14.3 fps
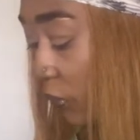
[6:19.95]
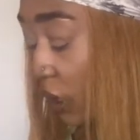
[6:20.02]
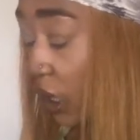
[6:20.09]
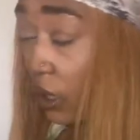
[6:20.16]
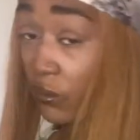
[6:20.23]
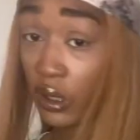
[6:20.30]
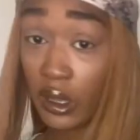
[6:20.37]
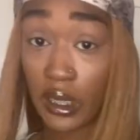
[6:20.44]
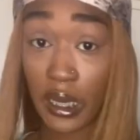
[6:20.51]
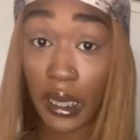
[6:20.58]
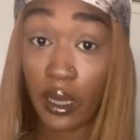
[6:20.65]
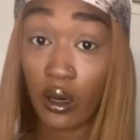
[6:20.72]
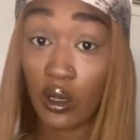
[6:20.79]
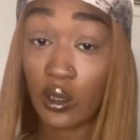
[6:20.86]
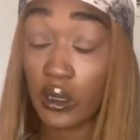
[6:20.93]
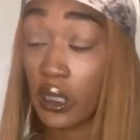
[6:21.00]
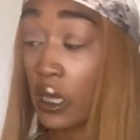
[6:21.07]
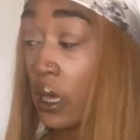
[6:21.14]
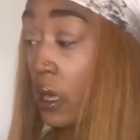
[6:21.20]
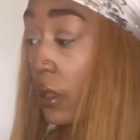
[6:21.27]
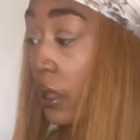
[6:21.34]
Everything else
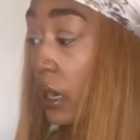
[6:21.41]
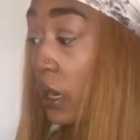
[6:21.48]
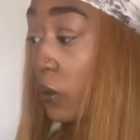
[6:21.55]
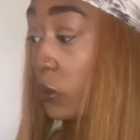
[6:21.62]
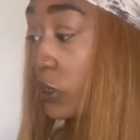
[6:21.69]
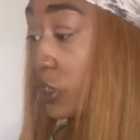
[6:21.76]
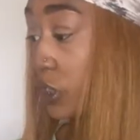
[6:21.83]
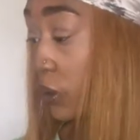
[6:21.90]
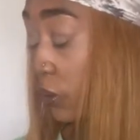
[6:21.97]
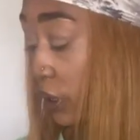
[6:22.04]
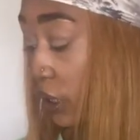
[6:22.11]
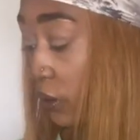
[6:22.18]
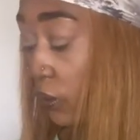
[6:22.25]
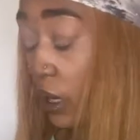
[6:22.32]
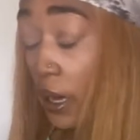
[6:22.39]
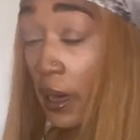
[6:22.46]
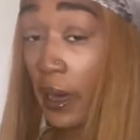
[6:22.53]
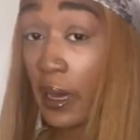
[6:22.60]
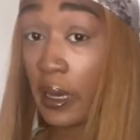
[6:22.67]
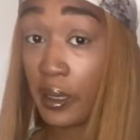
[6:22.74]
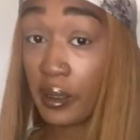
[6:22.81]
that I was showing you
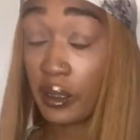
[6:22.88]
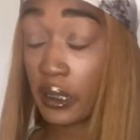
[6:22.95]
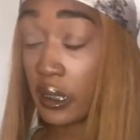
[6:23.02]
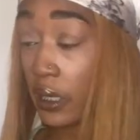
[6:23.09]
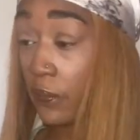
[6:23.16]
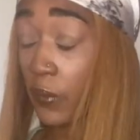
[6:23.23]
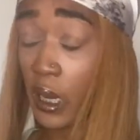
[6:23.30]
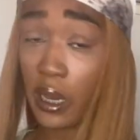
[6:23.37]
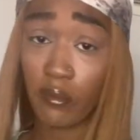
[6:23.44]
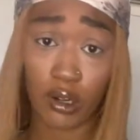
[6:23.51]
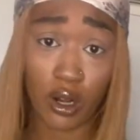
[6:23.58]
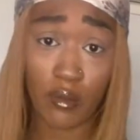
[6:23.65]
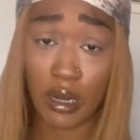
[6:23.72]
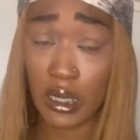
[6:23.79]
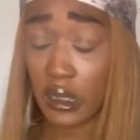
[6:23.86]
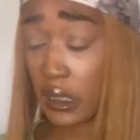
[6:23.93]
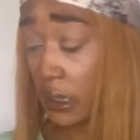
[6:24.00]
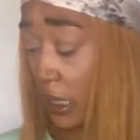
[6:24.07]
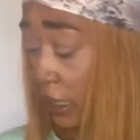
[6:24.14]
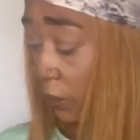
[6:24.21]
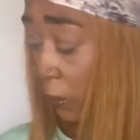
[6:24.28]
guys, if I haven't already
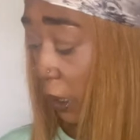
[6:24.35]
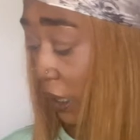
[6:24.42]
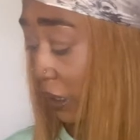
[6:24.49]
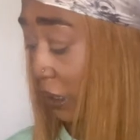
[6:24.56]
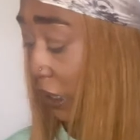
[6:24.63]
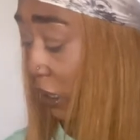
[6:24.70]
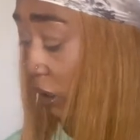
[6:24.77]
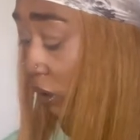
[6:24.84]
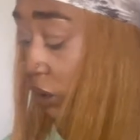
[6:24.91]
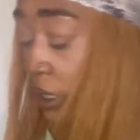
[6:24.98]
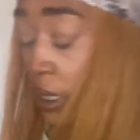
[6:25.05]
said it by now,